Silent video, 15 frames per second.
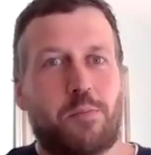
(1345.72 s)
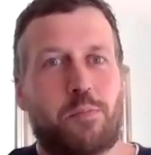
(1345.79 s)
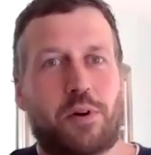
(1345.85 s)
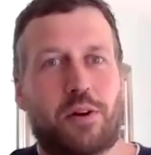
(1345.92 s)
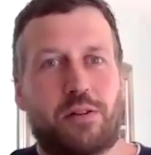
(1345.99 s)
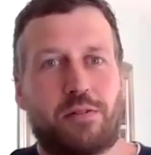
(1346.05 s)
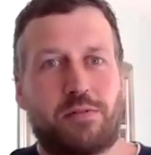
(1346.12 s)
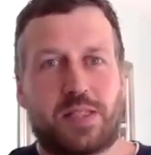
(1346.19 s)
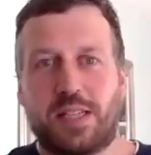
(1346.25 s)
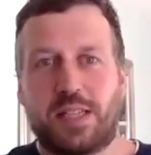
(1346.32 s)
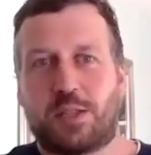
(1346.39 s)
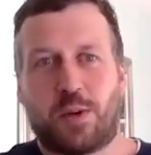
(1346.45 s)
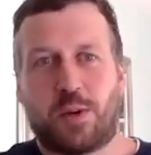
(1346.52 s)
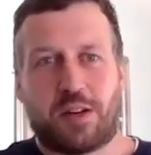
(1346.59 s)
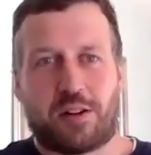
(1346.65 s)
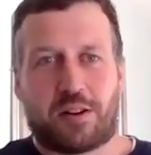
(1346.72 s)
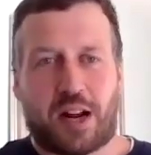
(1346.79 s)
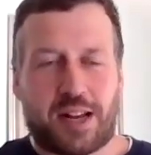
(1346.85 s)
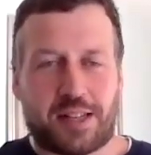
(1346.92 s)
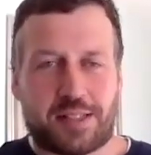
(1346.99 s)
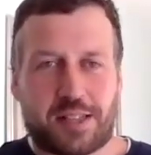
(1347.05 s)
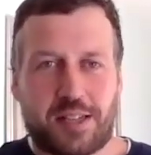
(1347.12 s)
but C-suite
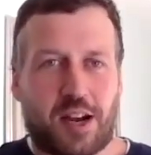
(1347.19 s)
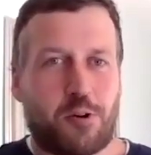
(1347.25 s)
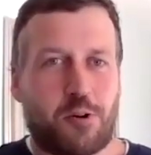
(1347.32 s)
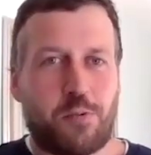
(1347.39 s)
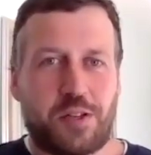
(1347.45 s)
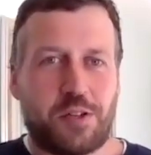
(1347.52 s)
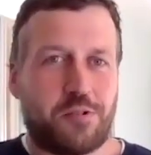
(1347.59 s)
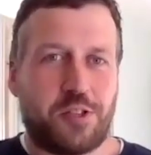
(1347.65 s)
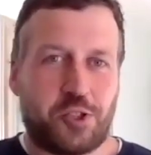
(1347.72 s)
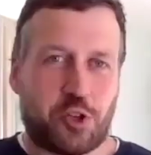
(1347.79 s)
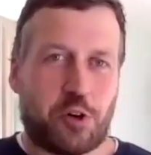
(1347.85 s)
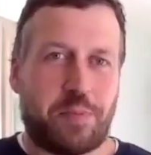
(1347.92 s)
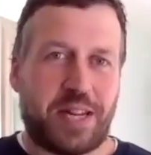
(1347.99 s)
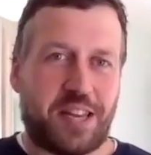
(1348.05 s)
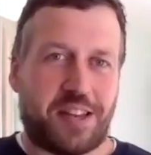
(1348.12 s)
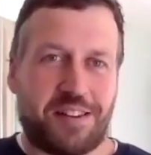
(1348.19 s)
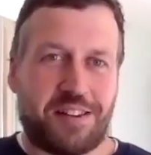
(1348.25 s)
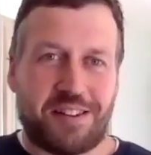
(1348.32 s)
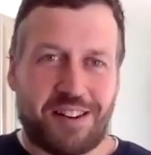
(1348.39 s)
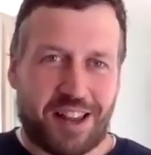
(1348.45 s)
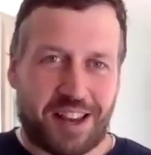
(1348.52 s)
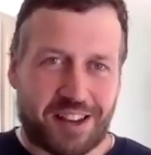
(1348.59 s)
are asking how are we doing in Germany,
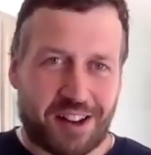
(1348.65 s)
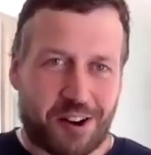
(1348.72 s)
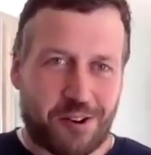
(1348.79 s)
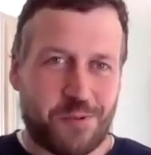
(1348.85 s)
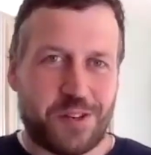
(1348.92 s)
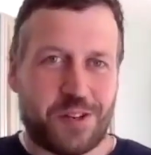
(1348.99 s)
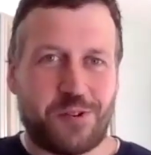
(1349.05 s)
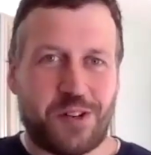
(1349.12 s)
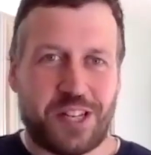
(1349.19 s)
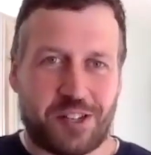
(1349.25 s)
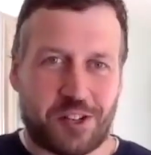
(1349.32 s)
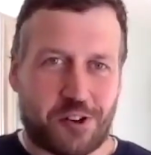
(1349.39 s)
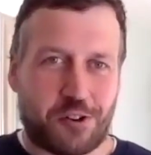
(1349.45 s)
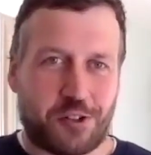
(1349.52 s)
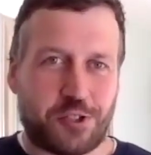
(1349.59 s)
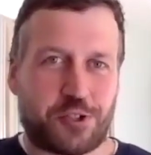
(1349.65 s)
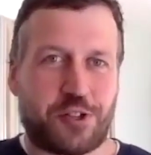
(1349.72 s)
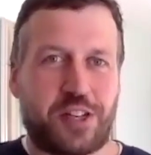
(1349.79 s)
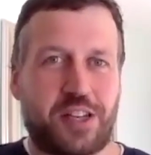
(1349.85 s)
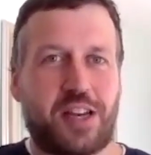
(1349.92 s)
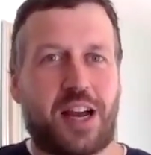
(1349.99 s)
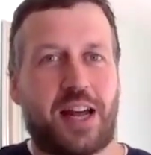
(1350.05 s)
like how are we doing in the
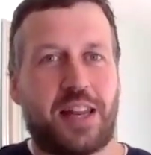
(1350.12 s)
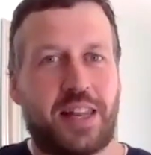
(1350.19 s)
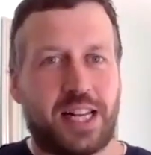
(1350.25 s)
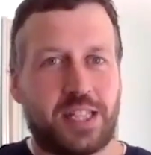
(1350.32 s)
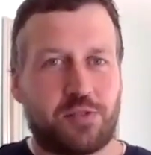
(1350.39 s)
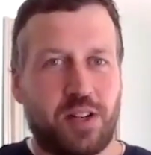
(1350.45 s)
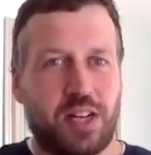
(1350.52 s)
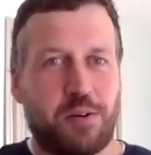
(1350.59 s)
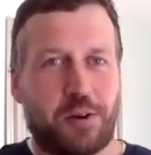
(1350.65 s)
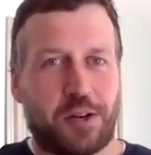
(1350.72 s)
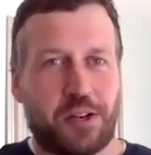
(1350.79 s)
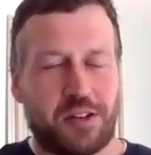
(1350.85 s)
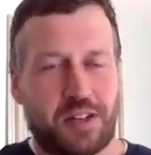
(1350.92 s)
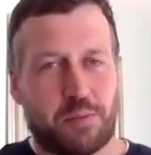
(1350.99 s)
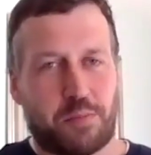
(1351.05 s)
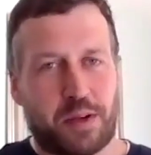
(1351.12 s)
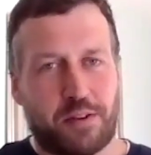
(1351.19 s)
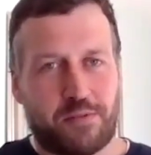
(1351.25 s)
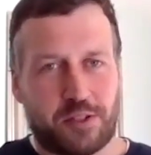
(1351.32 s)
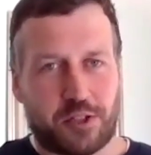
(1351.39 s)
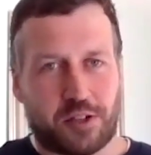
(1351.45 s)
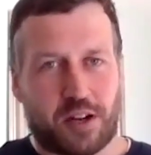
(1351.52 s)
country? And that's really where you need to
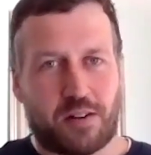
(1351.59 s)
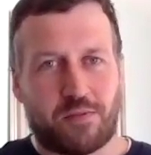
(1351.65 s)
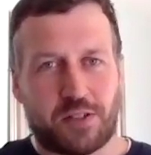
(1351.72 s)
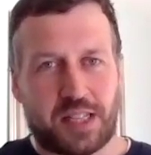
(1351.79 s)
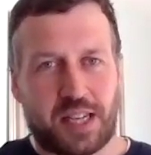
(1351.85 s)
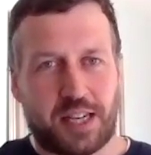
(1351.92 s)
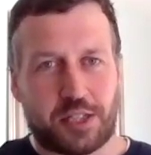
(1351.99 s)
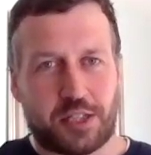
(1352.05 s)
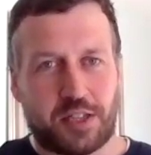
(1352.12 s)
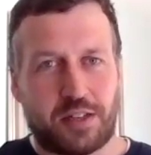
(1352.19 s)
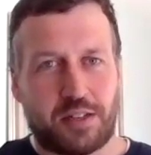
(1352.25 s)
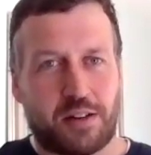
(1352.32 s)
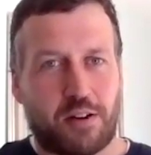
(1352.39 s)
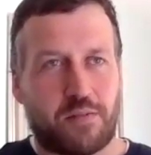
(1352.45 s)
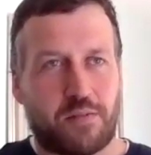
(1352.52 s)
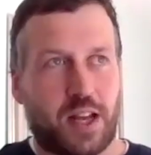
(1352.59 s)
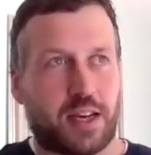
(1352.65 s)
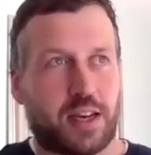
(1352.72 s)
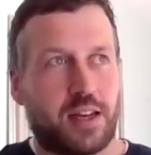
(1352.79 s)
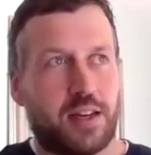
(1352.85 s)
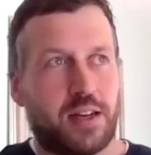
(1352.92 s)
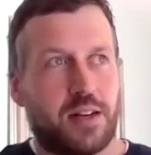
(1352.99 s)
pivot your conversation of
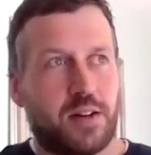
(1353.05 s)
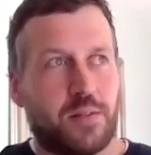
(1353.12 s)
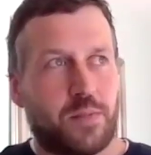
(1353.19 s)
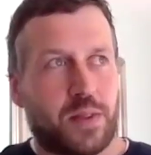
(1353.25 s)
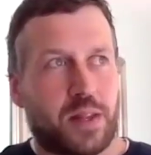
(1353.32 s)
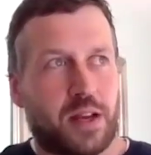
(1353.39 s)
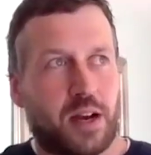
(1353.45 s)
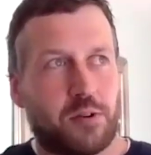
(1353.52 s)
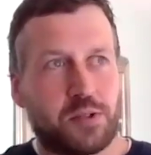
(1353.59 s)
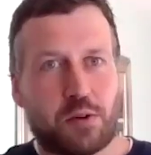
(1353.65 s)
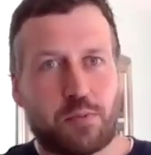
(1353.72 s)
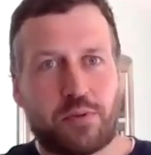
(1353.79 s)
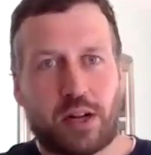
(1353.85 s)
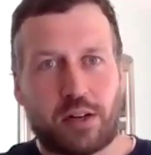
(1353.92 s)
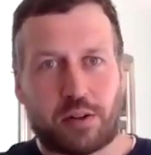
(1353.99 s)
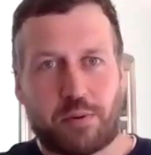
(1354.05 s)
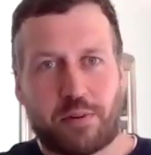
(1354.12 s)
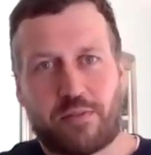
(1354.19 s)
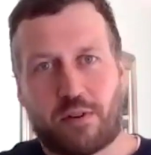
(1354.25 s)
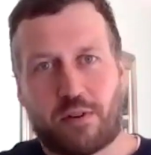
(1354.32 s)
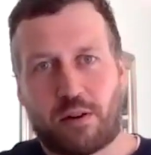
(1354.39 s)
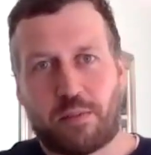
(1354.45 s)
like, how's your product
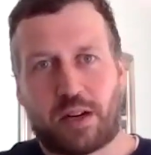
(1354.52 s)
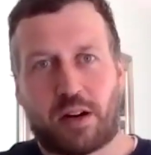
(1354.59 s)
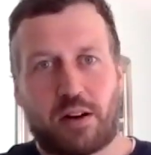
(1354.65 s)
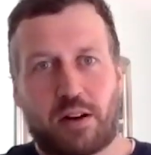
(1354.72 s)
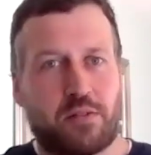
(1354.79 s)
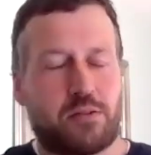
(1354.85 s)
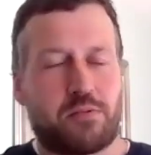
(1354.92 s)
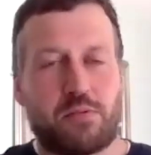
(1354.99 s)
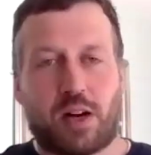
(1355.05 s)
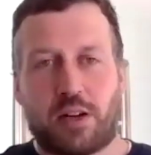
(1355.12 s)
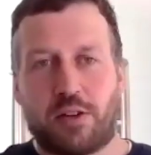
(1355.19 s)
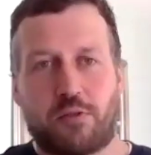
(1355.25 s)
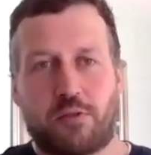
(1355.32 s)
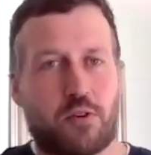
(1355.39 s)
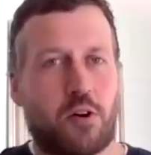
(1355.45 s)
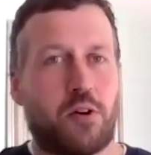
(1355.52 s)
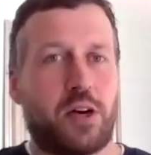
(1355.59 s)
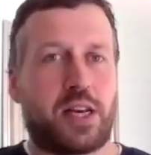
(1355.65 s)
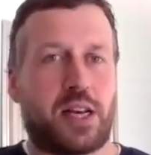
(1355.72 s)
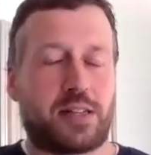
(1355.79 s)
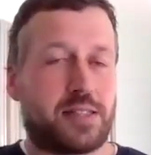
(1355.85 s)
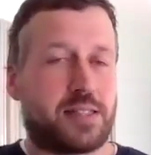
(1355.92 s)
performing? Are you
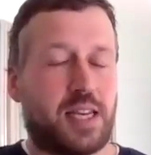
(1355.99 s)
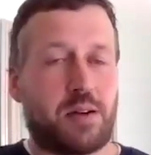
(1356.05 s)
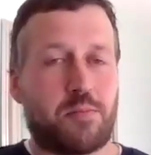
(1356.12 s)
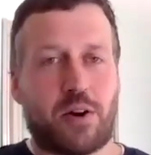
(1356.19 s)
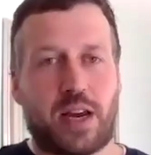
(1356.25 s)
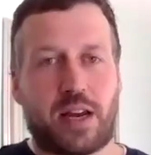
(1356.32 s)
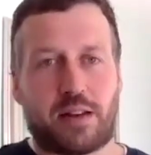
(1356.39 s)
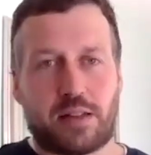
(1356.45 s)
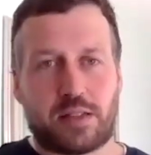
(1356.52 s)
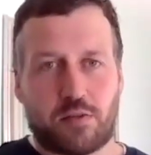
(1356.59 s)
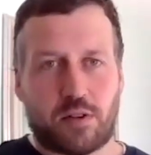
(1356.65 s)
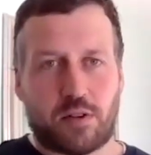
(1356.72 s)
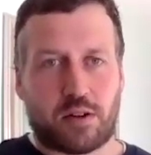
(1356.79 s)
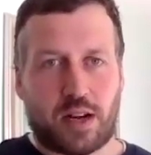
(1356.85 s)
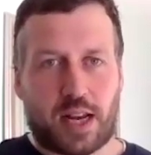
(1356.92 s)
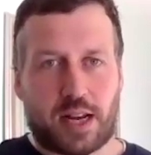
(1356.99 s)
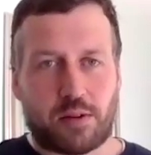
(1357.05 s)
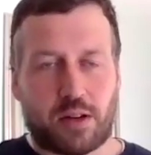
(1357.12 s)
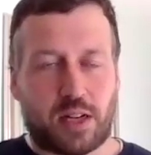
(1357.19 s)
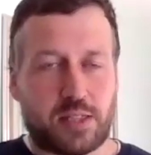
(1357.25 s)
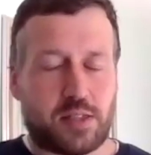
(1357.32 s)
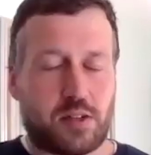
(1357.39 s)
growing at the same rate as your other
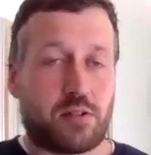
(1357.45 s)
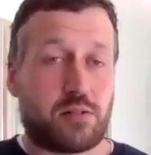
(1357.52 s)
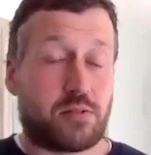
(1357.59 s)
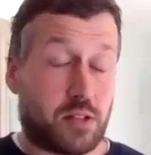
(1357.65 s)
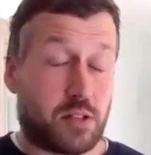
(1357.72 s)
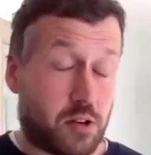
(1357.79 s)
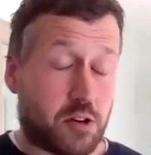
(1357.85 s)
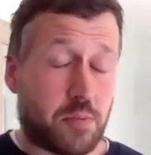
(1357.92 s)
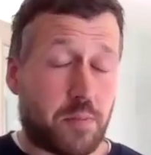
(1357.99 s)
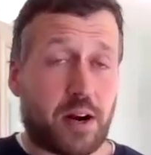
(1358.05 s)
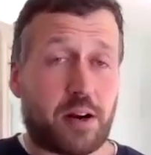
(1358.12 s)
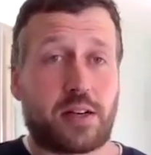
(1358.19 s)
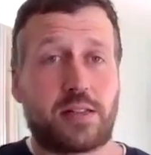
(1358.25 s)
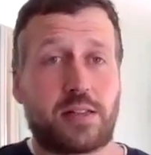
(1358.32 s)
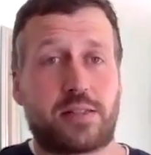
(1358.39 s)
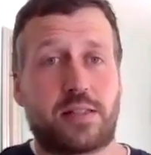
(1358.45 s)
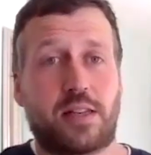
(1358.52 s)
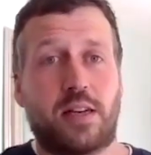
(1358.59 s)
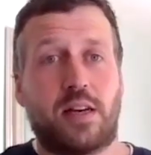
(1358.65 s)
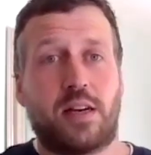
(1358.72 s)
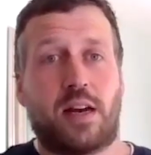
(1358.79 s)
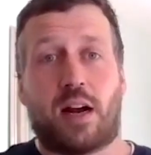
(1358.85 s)
the other markets?
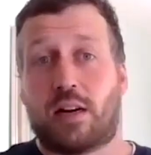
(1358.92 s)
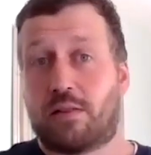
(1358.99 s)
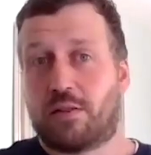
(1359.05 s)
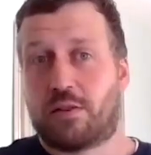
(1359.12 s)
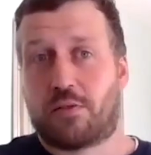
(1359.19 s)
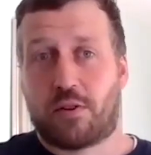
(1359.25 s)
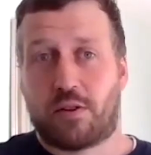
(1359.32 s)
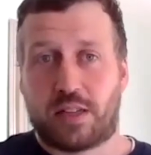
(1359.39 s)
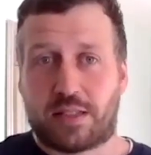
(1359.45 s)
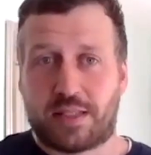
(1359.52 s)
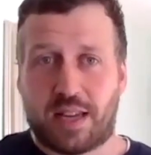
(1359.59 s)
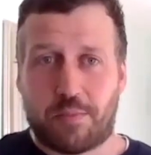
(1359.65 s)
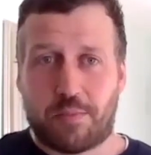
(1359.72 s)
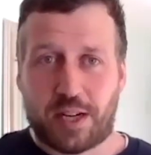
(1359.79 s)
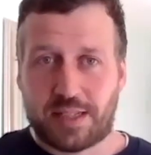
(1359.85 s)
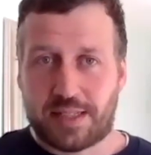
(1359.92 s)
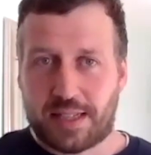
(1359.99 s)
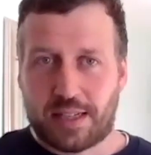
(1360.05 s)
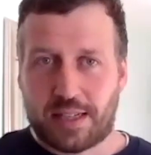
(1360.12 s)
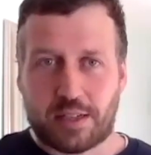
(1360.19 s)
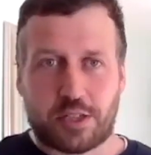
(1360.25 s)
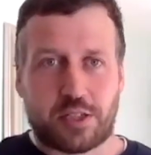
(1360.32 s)
Are you growing at the same rate as
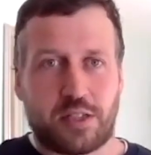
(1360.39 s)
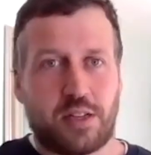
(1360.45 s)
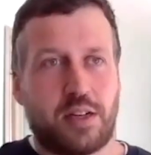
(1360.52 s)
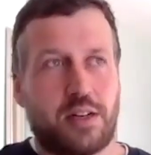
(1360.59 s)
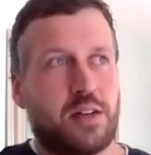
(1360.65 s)
English?